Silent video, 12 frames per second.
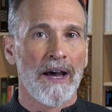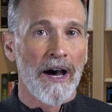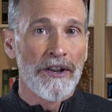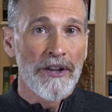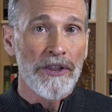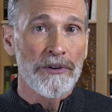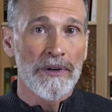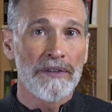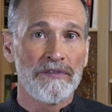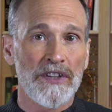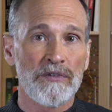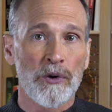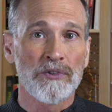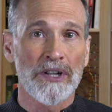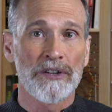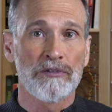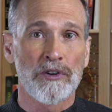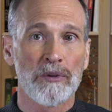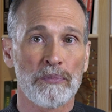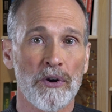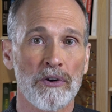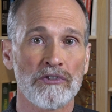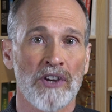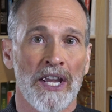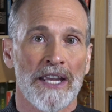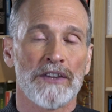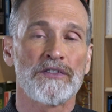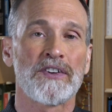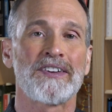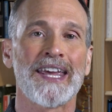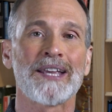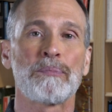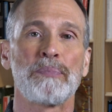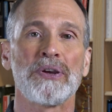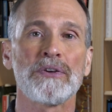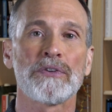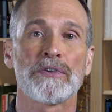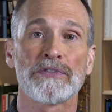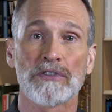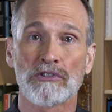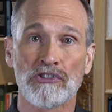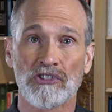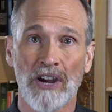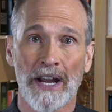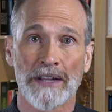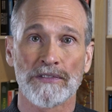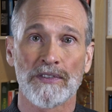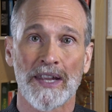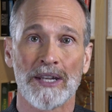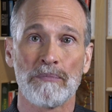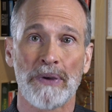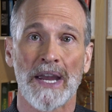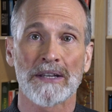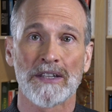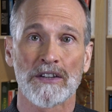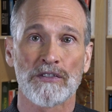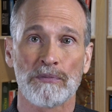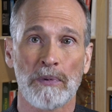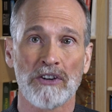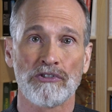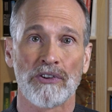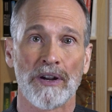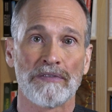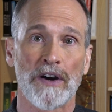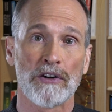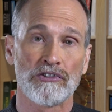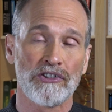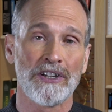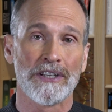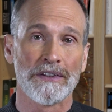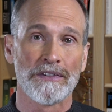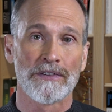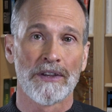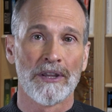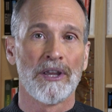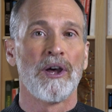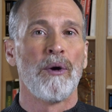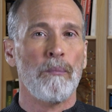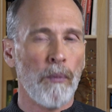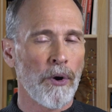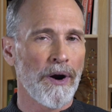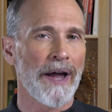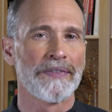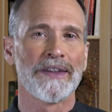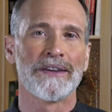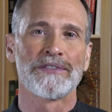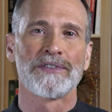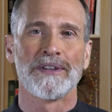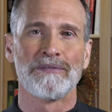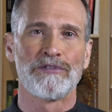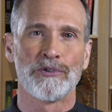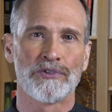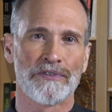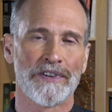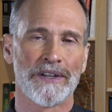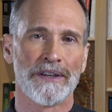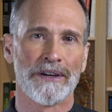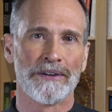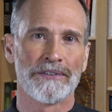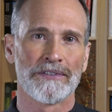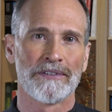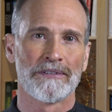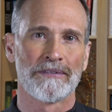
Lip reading: Another in vivo delivery approach is to take pills or shots that impact the expression of our genes. More on this in future videos.